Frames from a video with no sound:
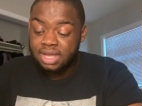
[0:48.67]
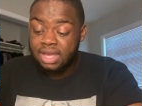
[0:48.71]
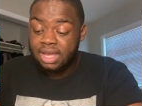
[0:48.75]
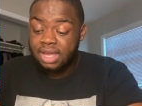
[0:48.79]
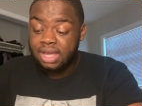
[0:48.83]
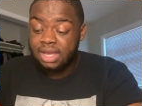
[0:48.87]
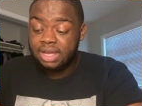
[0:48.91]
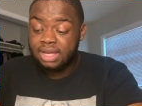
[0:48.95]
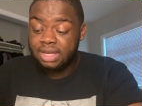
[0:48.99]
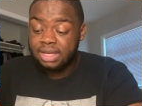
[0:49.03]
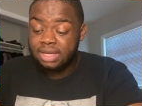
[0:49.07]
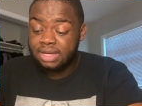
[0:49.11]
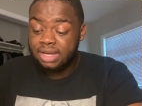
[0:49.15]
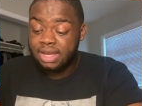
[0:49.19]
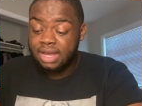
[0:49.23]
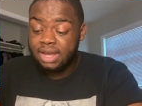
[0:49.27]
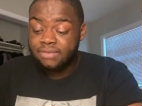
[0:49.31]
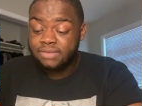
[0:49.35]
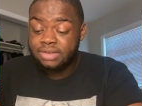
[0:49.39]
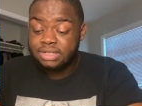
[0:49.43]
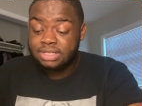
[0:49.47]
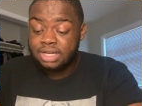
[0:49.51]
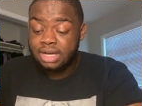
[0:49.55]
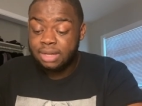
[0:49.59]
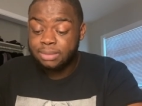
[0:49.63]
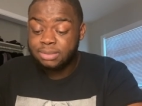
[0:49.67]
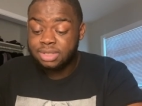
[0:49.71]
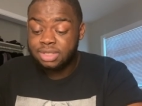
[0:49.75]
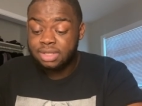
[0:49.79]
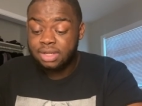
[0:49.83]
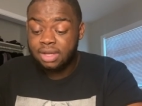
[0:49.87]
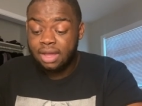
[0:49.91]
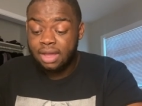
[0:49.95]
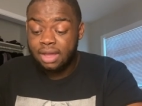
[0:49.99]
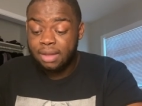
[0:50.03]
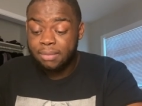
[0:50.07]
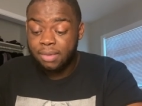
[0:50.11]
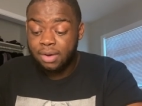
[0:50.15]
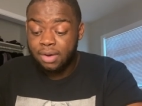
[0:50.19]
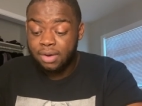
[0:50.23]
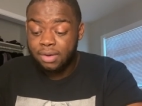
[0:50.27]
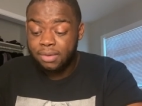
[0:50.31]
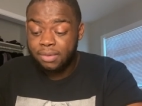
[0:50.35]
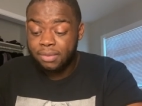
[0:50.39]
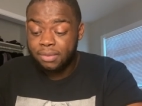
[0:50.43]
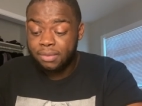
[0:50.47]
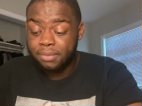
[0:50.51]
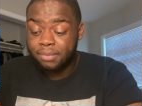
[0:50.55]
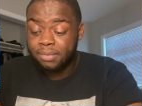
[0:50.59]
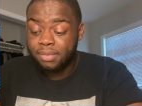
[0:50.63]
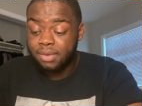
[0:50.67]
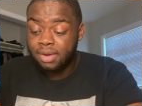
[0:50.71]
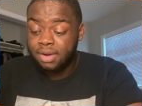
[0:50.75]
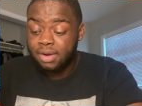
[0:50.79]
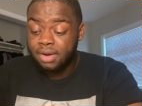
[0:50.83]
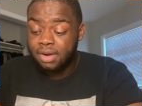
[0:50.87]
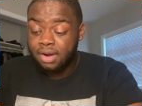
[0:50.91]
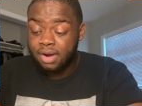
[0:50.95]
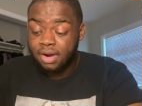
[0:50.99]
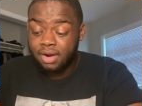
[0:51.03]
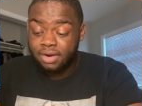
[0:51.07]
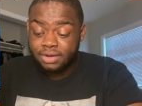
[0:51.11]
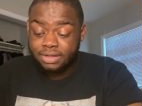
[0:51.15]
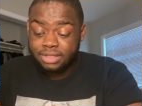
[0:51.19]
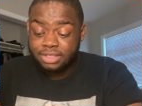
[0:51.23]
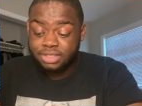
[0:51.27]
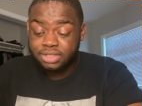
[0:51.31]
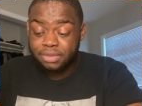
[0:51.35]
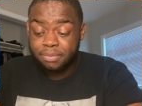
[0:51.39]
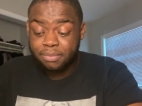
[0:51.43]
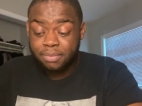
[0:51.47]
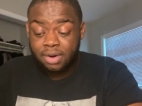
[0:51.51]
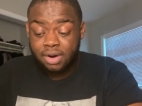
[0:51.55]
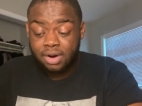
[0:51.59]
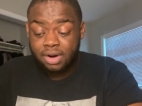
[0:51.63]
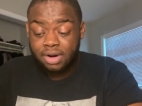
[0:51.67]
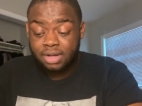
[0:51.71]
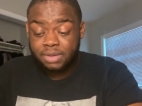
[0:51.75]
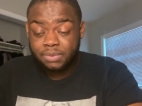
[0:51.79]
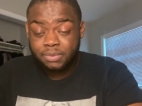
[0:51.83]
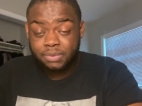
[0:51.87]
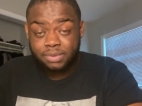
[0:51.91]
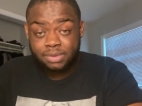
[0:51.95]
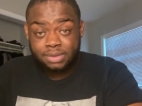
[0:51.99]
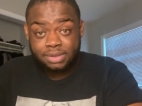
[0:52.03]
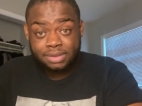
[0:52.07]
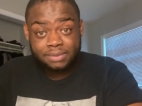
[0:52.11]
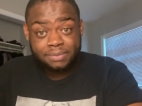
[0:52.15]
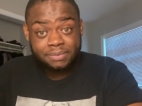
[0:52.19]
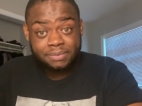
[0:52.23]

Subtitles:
and every time she came home, her and Jamari would